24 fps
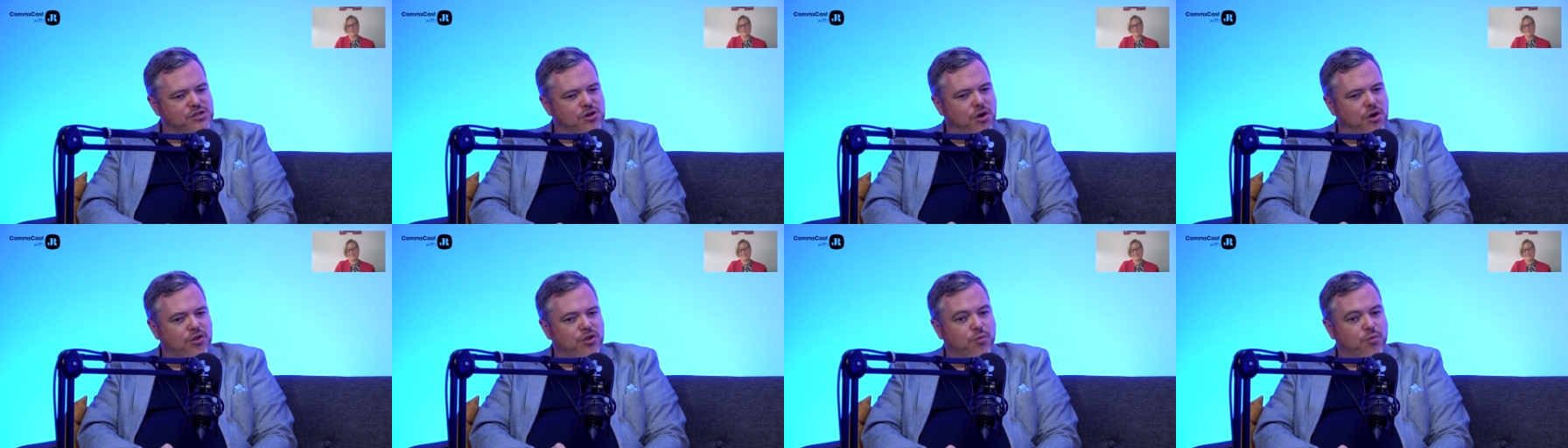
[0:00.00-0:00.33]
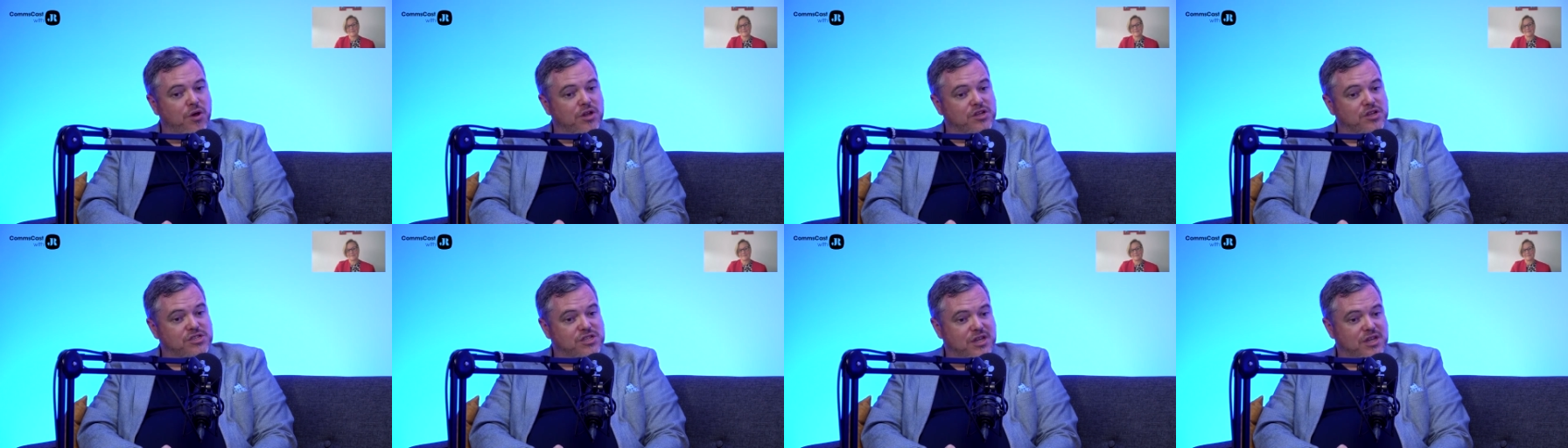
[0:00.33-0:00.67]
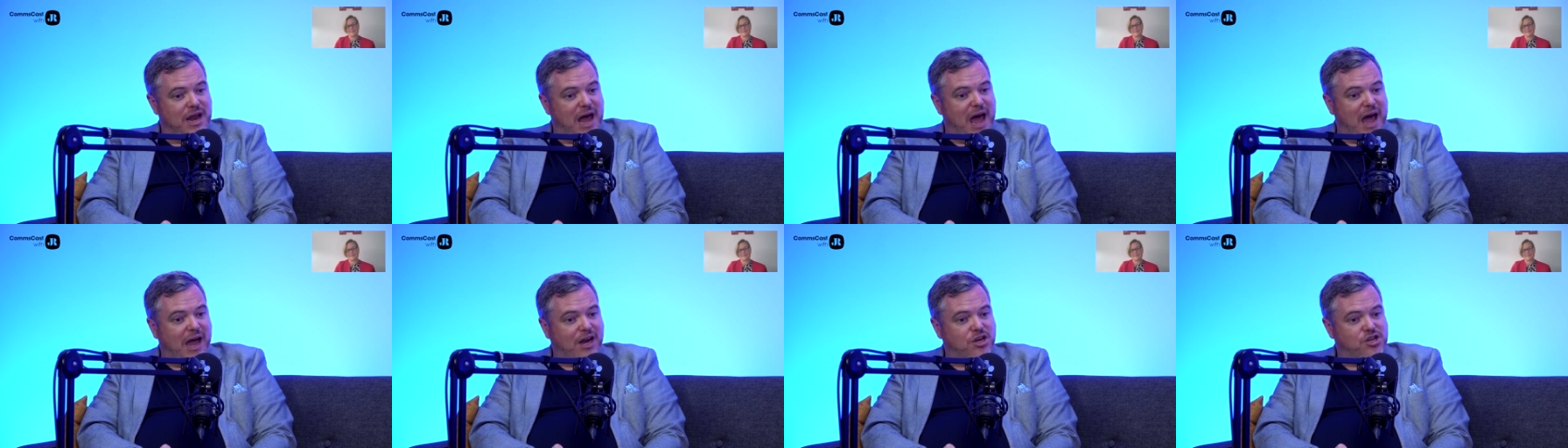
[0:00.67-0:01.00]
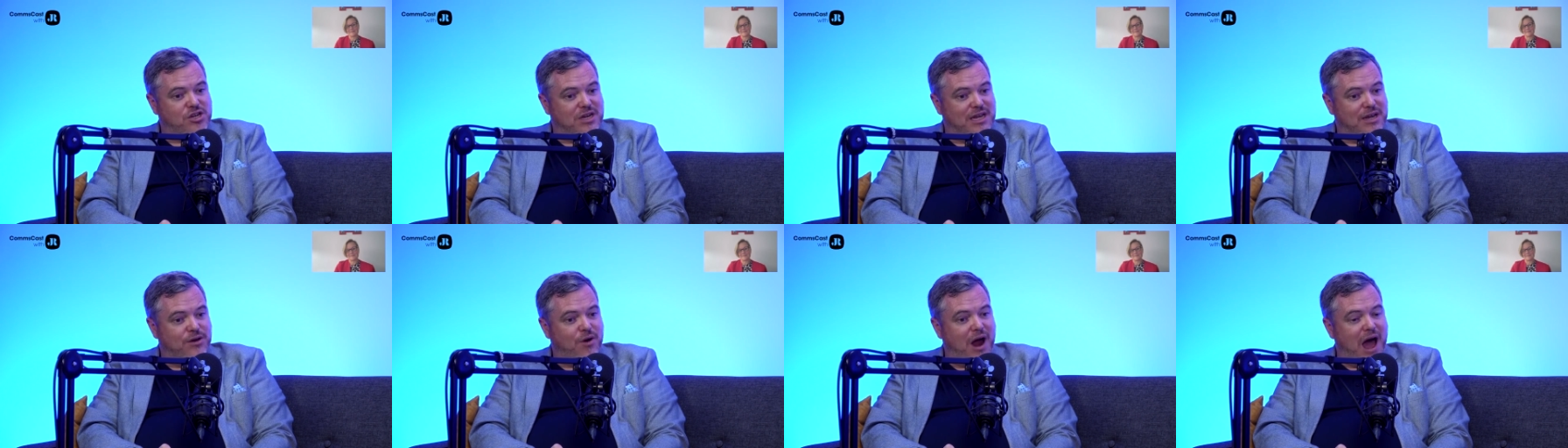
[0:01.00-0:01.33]
are the ones that
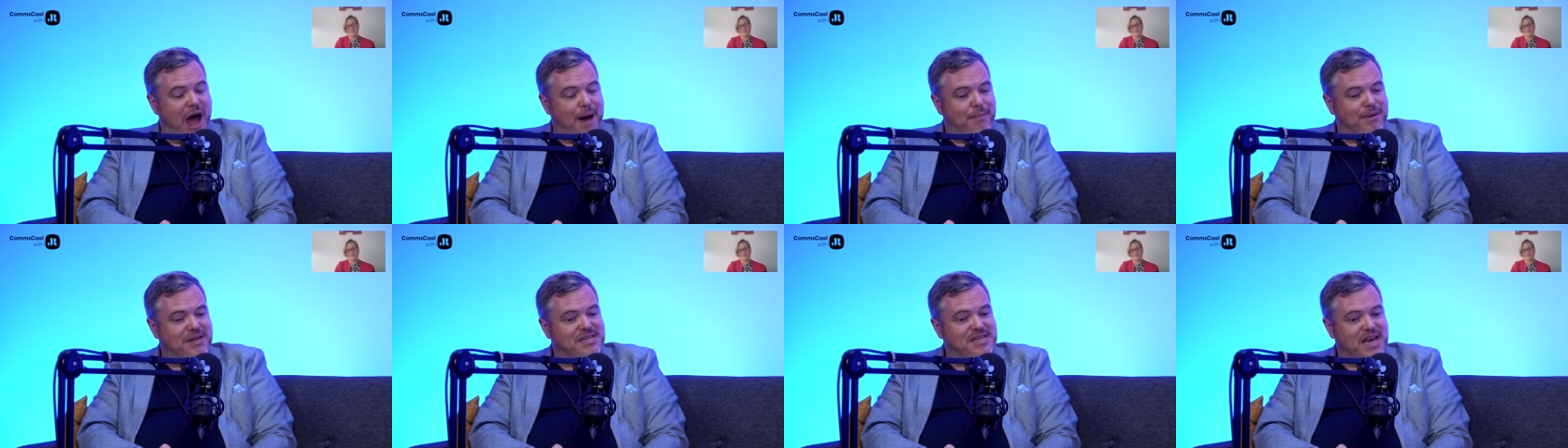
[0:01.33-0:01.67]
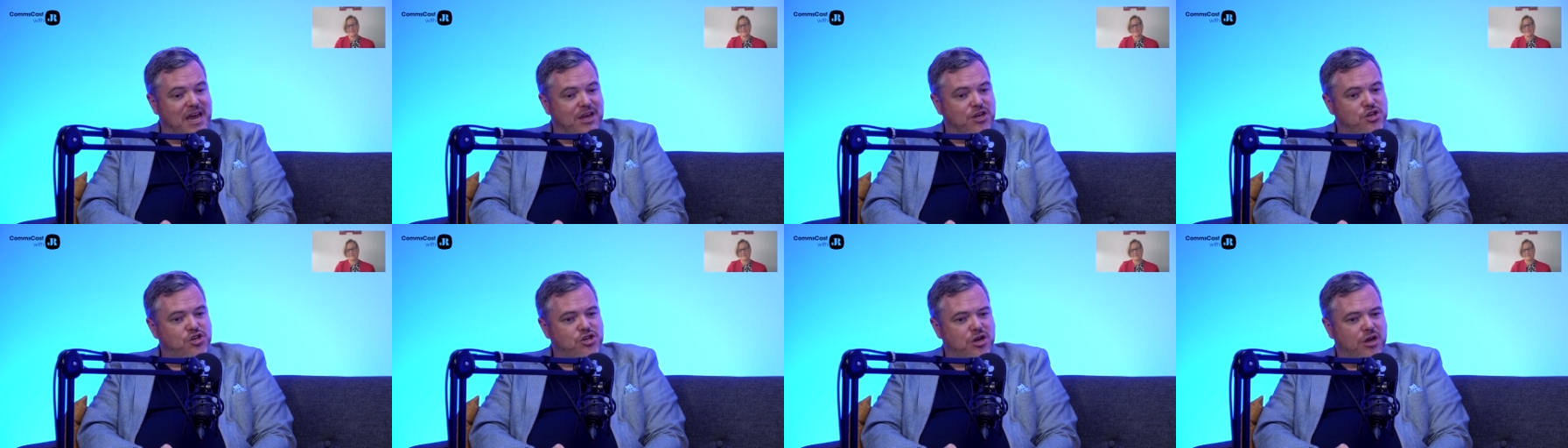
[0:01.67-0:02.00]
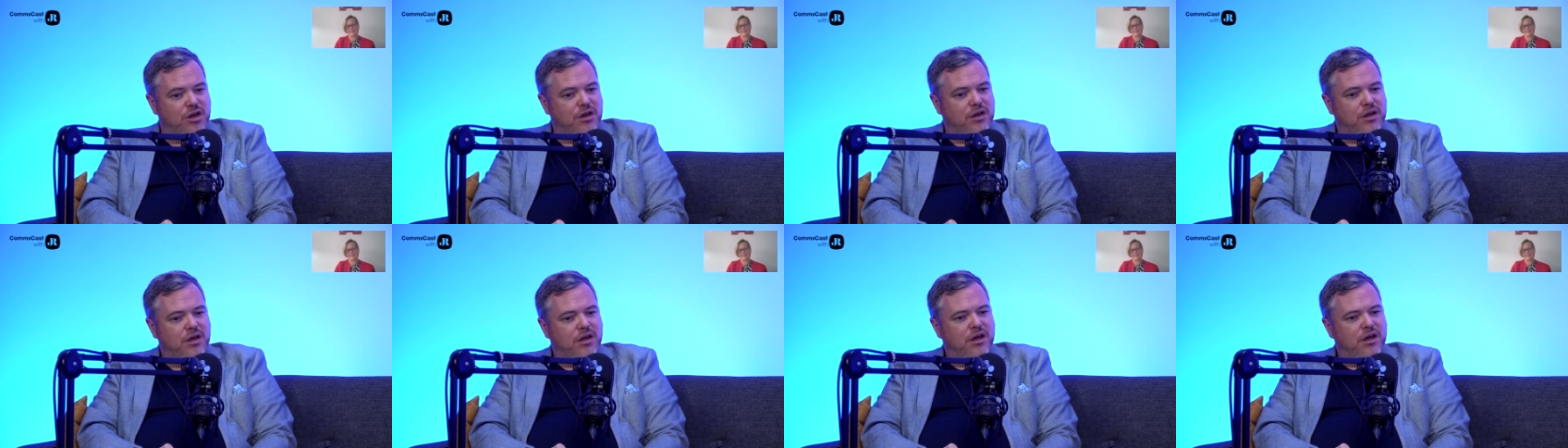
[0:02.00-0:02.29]
actually grab attention.